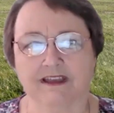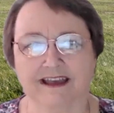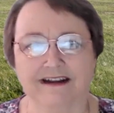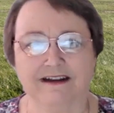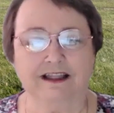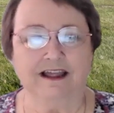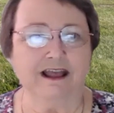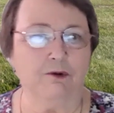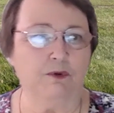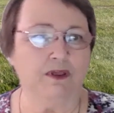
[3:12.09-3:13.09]
Kind of like
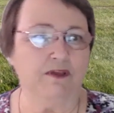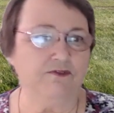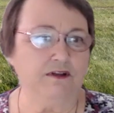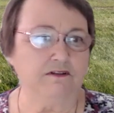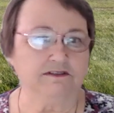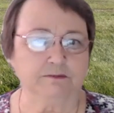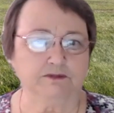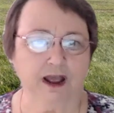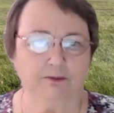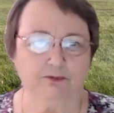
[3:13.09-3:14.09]
how we feel
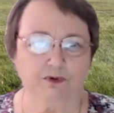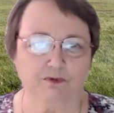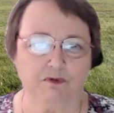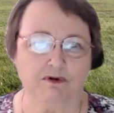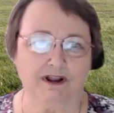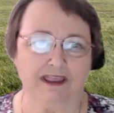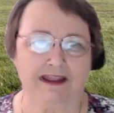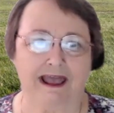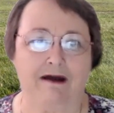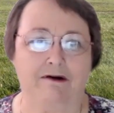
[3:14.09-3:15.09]
sometimes when we want to
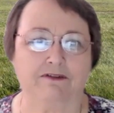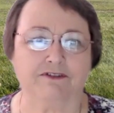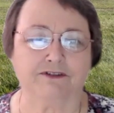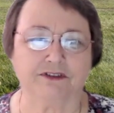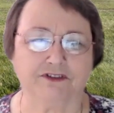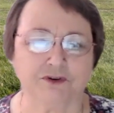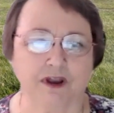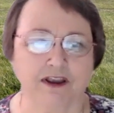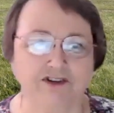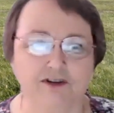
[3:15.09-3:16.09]
get out of a
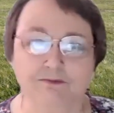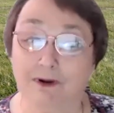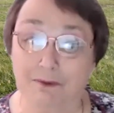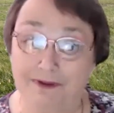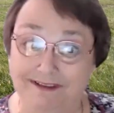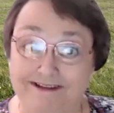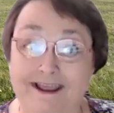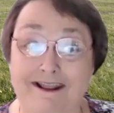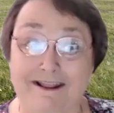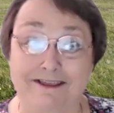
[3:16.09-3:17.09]
situation, but we
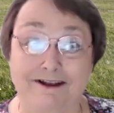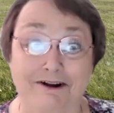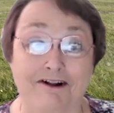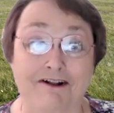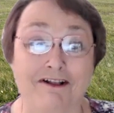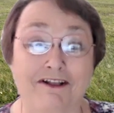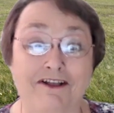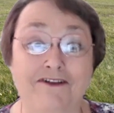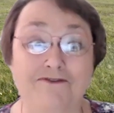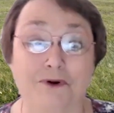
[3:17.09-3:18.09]
stay there
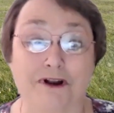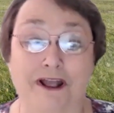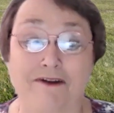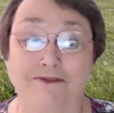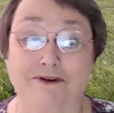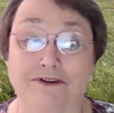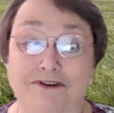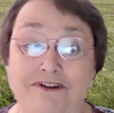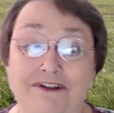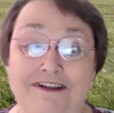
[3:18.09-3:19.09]
forever
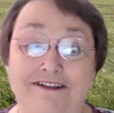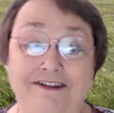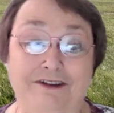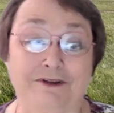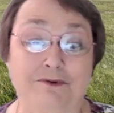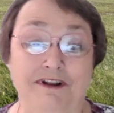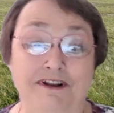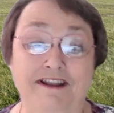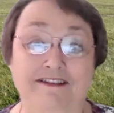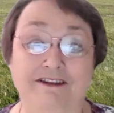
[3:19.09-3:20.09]
to do what
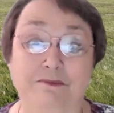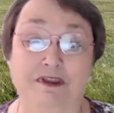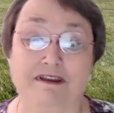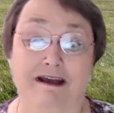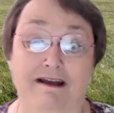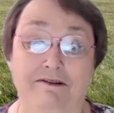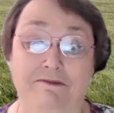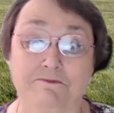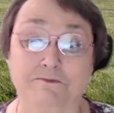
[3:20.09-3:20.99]
needs to be done.